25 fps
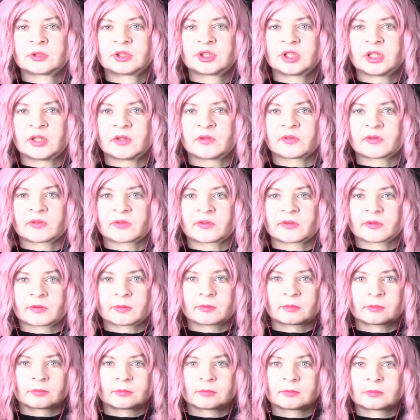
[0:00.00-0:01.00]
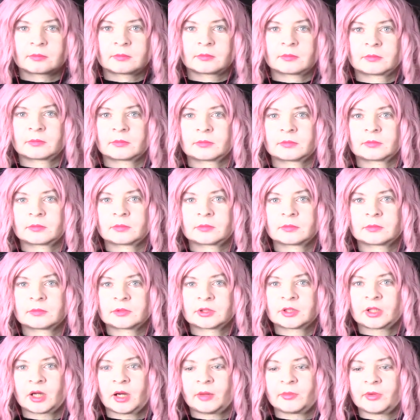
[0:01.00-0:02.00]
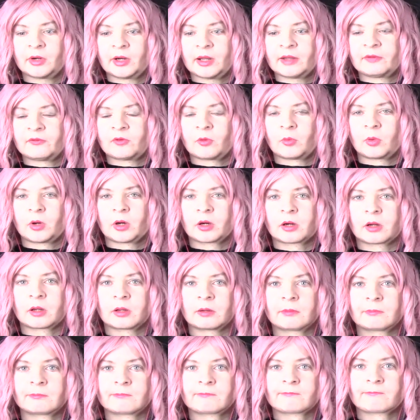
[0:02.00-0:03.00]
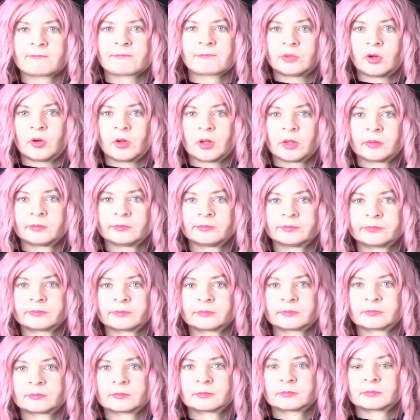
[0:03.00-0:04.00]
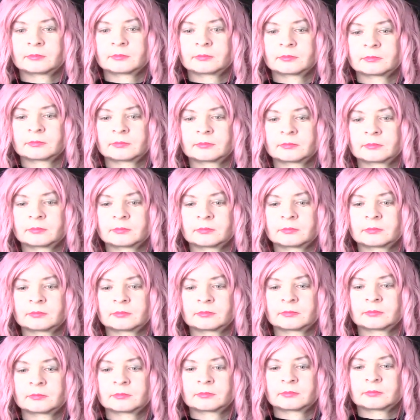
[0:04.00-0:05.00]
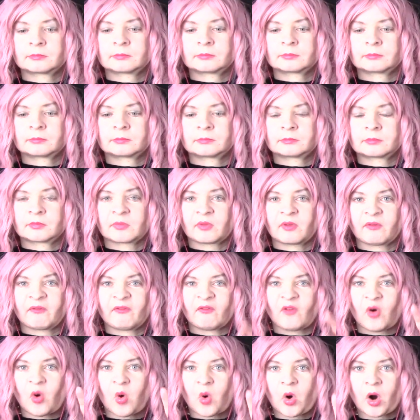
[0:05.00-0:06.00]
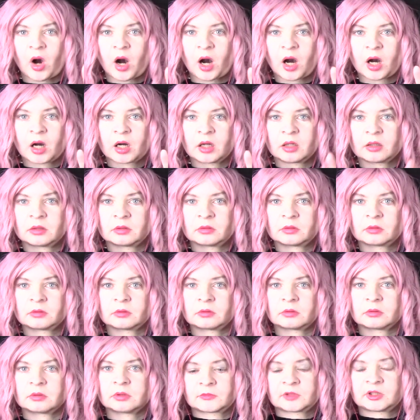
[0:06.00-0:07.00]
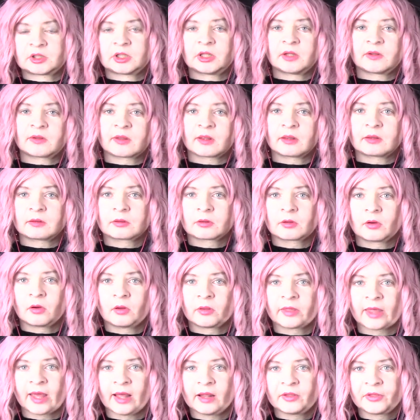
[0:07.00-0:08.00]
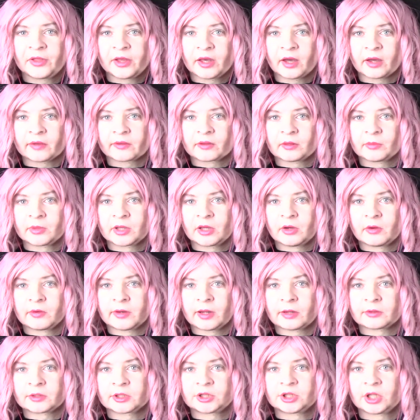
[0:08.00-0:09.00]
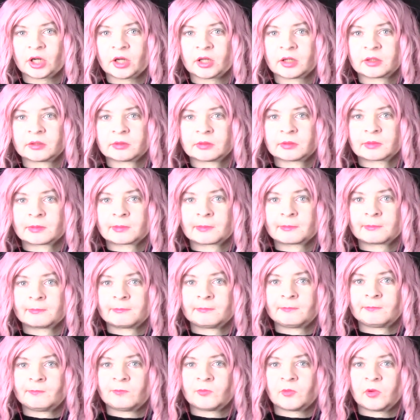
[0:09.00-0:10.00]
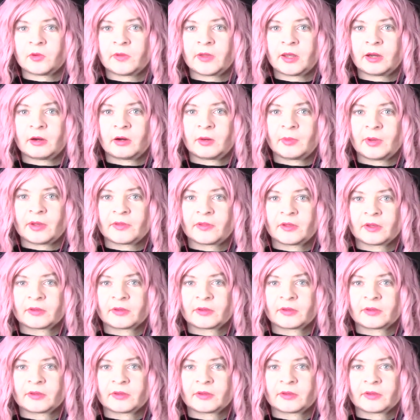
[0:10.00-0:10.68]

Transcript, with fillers: Jesus. Tom, you're late for work we haven't gone four times in one night since we were 19. Jeez, all the healthy guys will be going down to John when they hear about